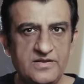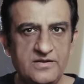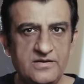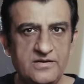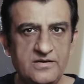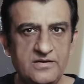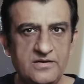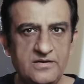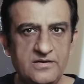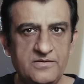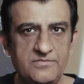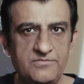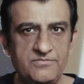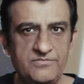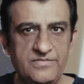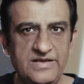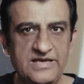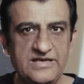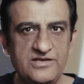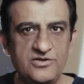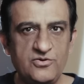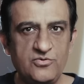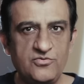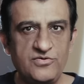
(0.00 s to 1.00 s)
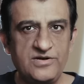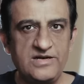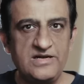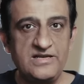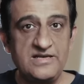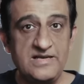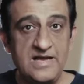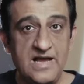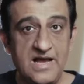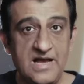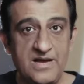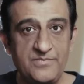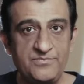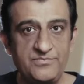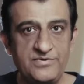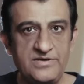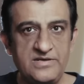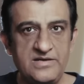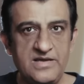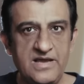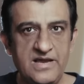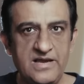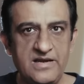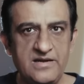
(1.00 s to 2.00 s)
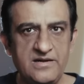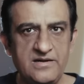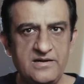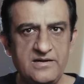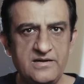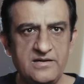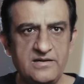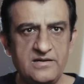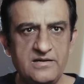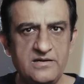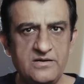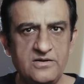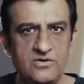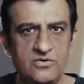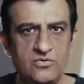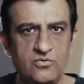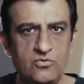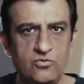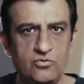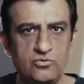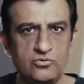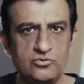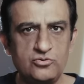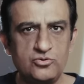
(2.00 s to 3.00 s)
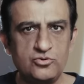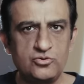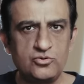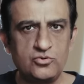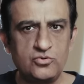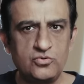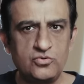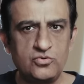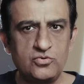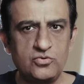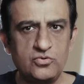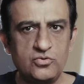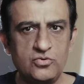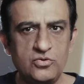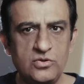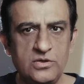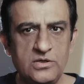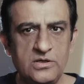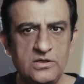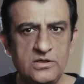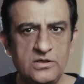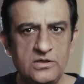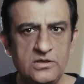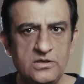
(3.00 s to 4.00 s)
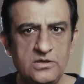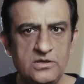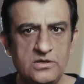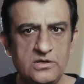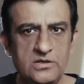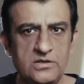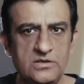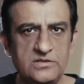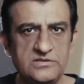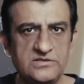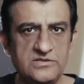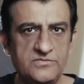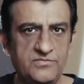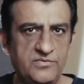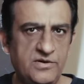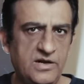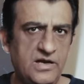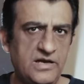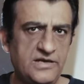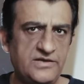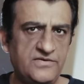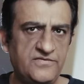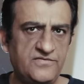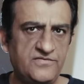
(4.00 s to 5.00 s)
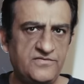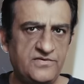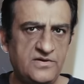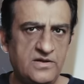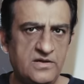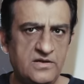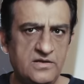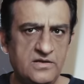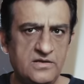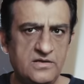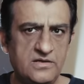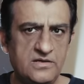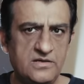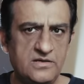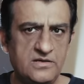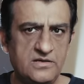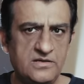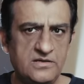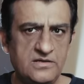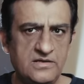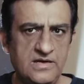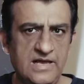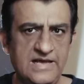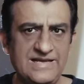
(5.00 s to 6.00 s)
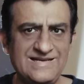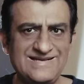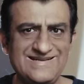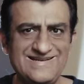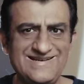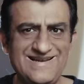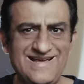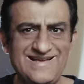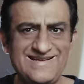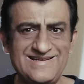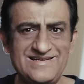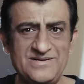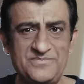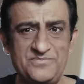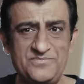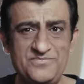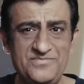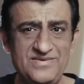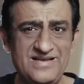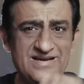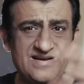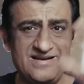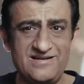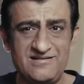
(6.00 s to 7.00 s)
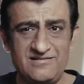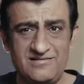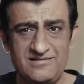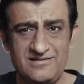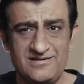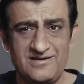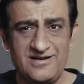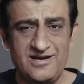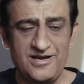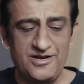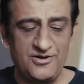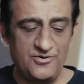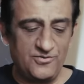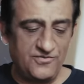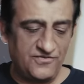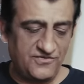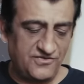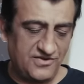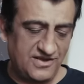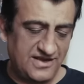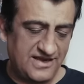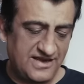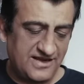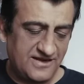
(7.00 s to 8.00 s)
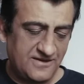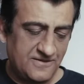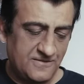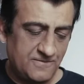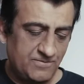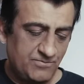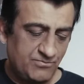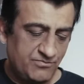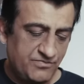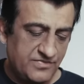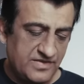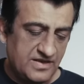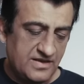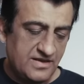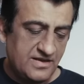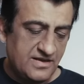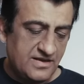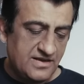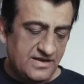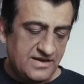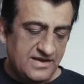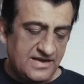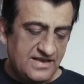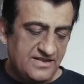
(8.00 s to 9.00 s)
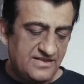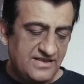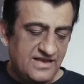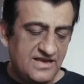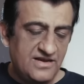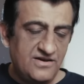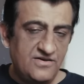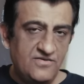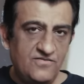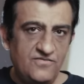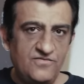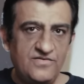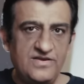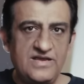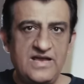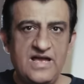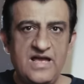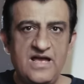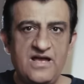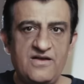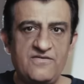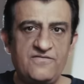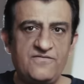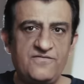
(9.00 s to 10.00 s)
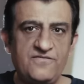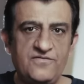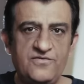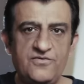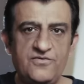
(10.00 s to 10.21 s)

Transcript: uh, make you really happy and uh, also uh, surprised like, like a miracle kind of thing. And then we have